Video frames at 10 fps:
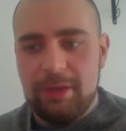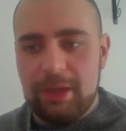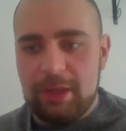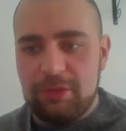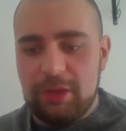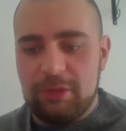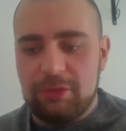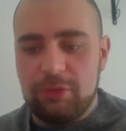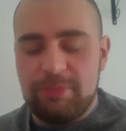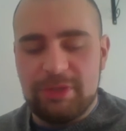it's it's
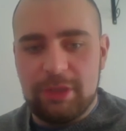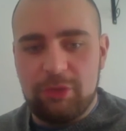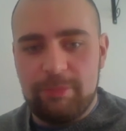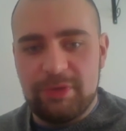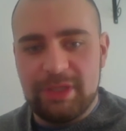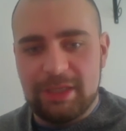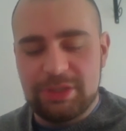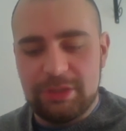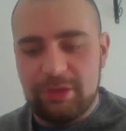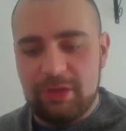not it's not a
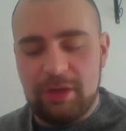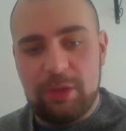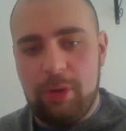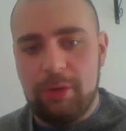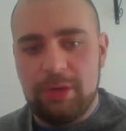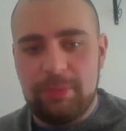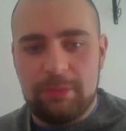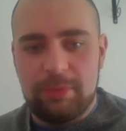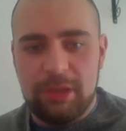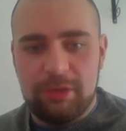prediction to say that you are going to be
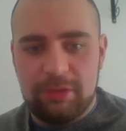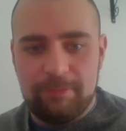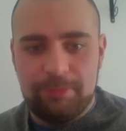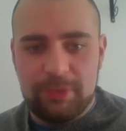obese.